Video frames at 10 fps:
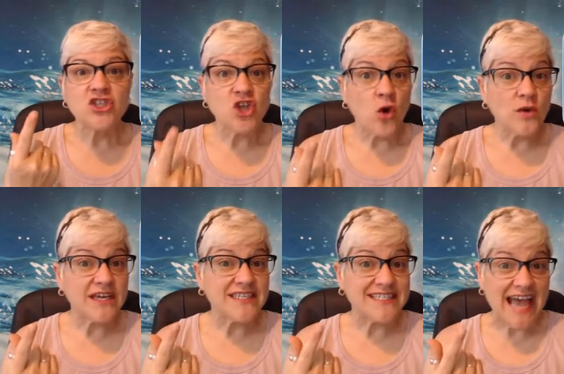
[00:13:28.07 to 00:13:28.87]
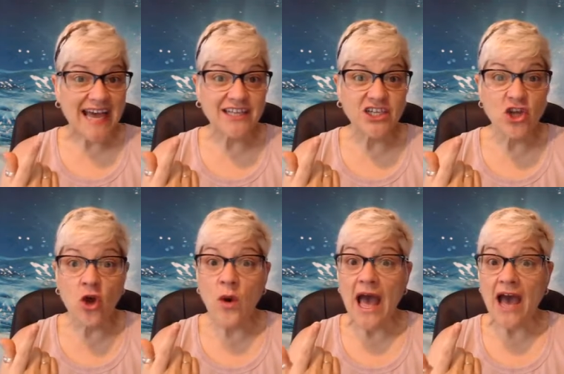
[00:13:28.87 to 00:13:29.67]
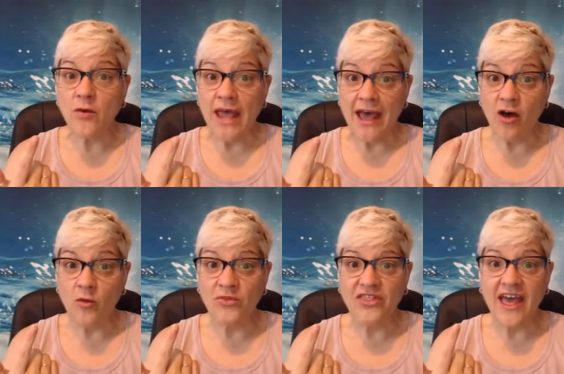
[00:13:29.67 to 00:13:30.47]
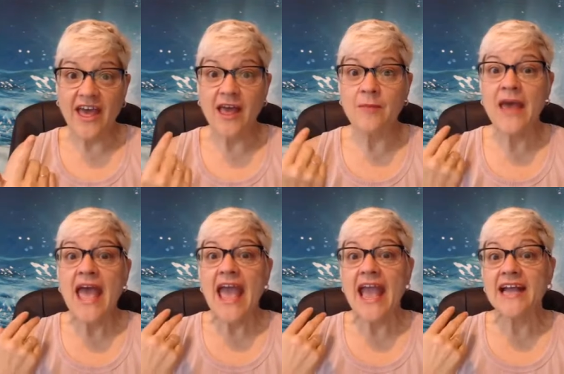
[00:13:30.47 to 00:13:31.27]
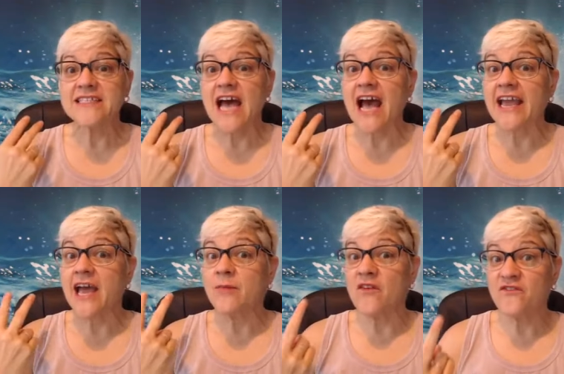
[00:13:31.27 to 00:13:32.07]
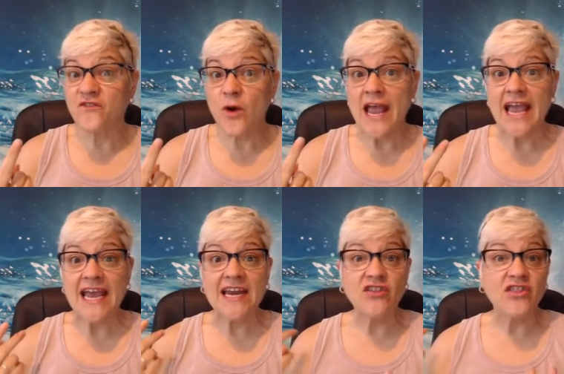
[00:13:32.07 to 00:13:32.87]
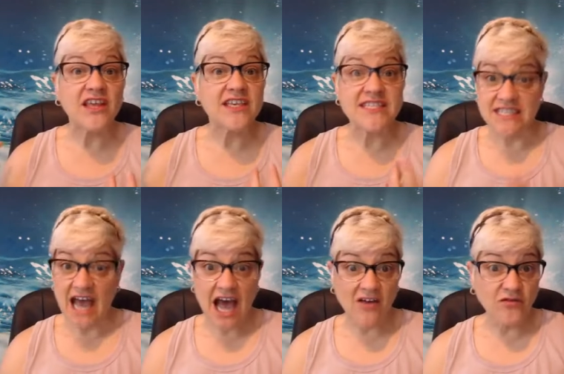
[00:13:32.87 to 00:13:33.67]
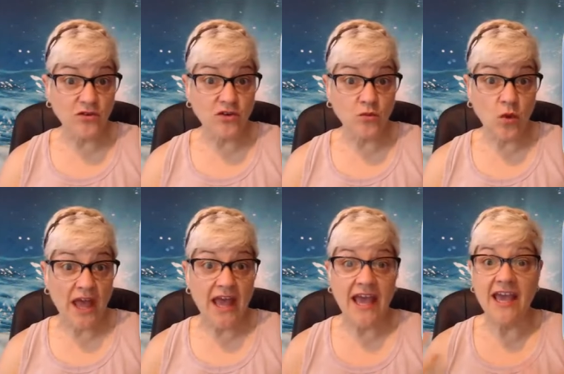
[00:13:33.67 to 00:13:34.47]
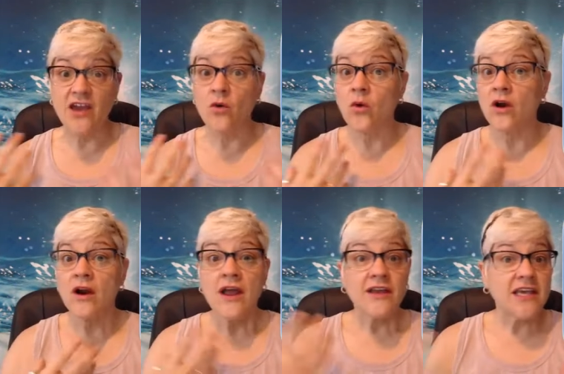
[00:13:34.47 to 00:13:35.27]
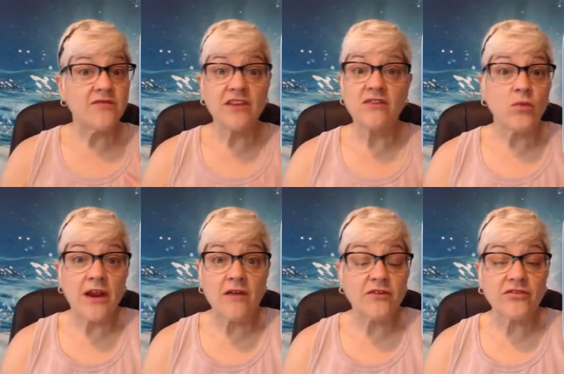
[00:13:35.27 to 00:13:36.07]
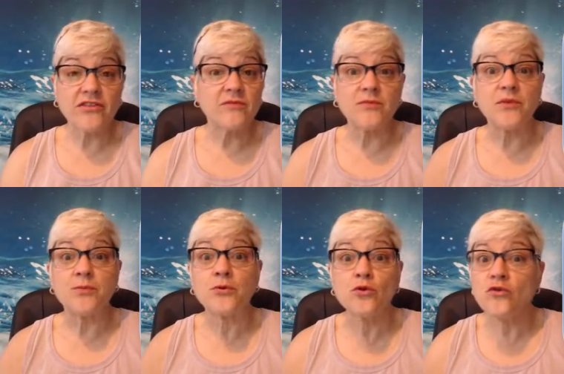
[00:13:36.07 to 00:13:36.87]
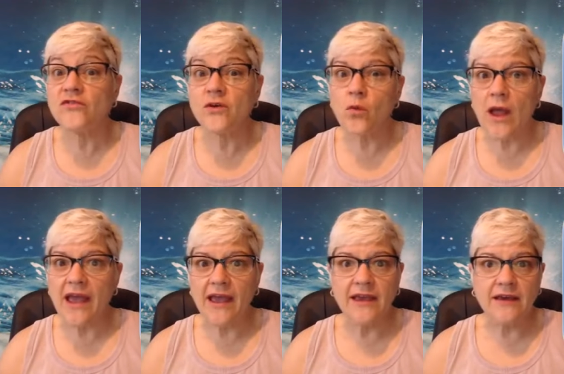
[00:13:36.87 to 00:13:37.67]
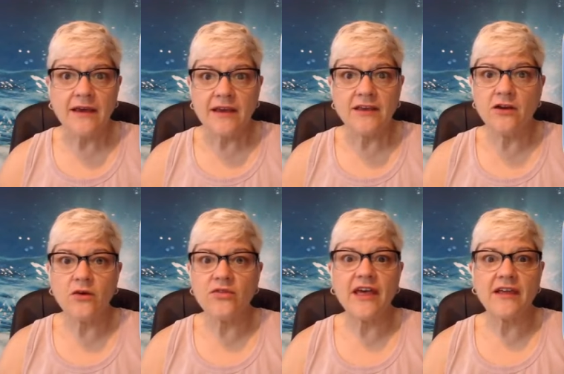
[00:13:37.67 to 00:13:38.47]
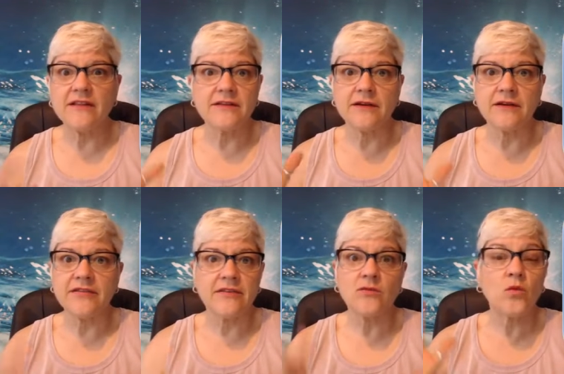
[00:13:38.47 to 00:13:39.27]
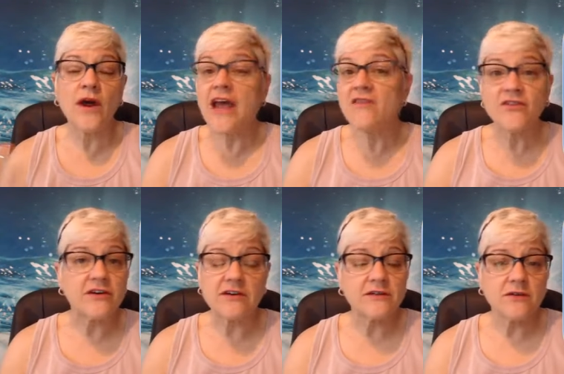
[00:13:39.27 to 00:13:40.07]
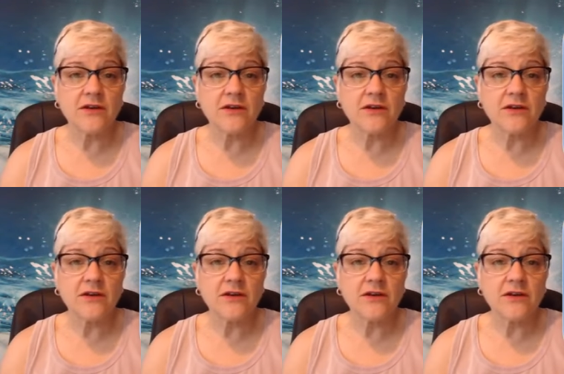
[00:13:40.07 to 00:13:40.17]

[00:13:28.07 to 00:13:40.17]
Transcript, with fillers: don't exactly know how to help them and i am afraid this novel way or even whatever the the proven way you know that you know whatever